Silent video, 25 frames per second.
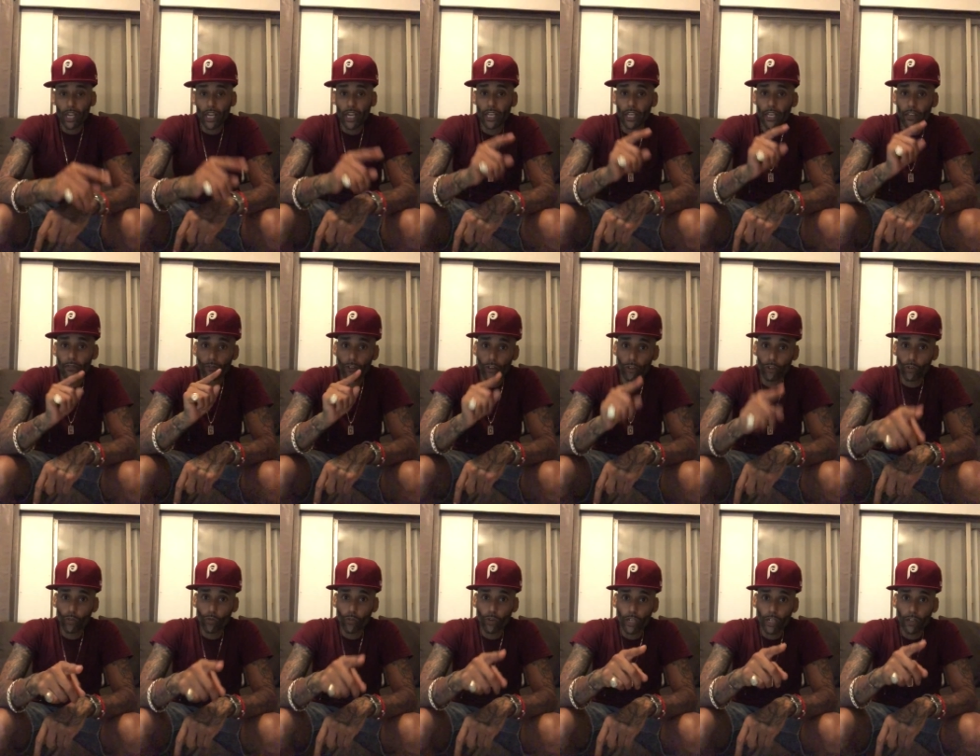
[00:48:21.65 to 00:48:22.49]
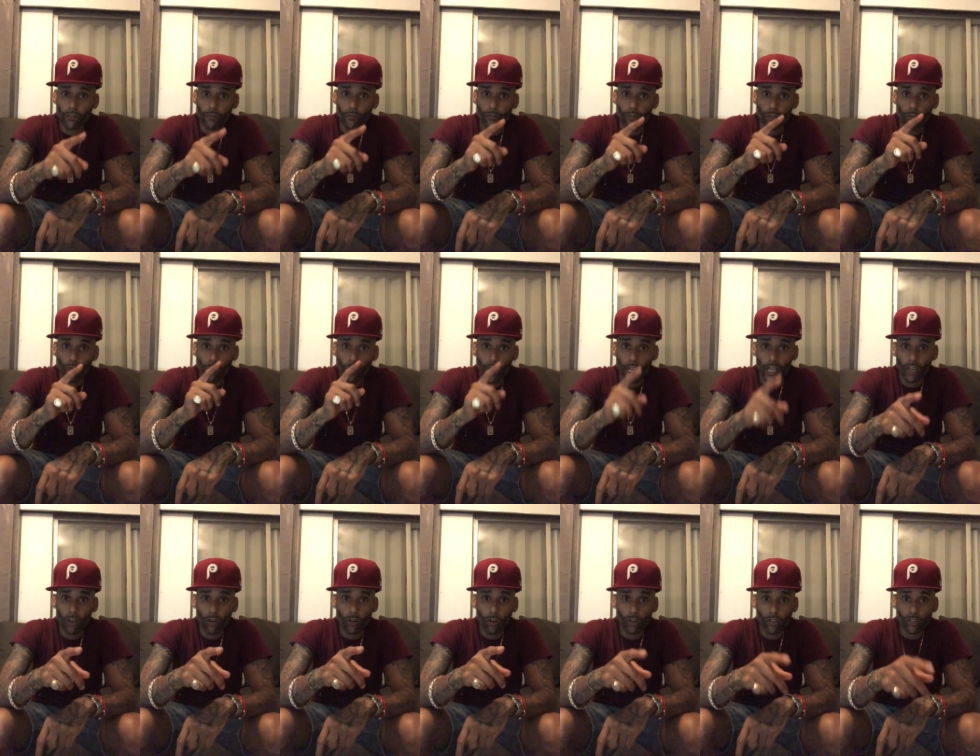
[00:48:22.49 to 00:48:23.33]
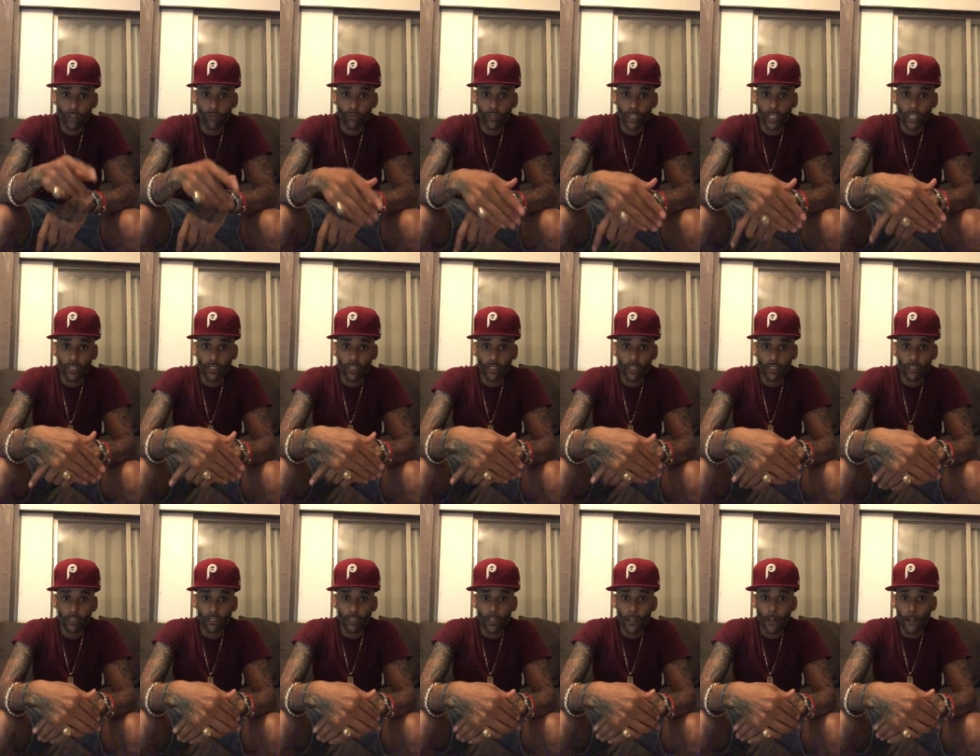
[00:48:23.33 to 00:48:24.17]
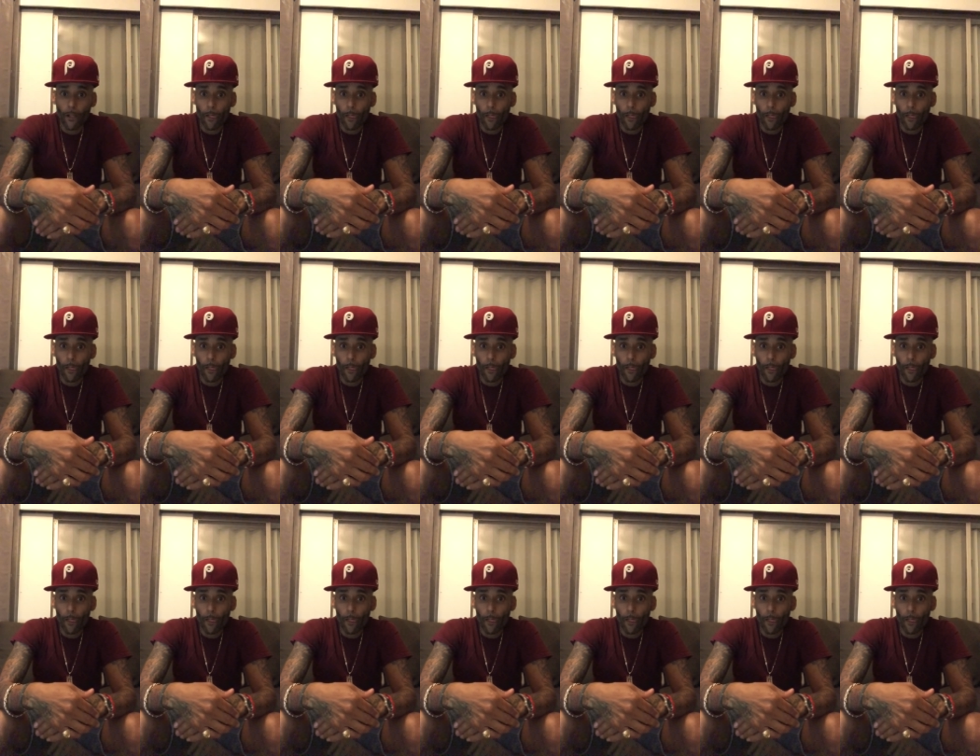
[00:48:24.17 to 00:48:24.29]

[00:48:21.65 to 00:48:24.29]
And if you're doing it for weight loss reasons,